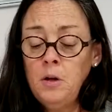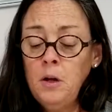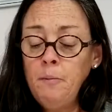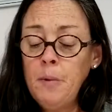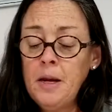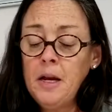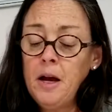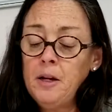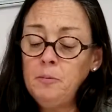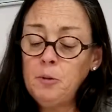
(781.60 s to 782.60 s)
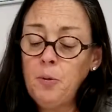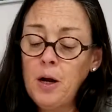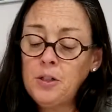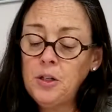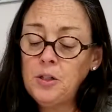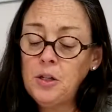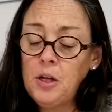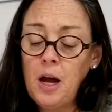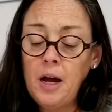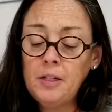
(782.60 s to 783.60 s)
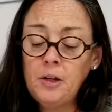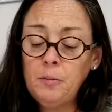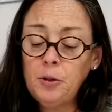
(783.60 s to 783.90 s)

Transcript: Many items processed in the high temperature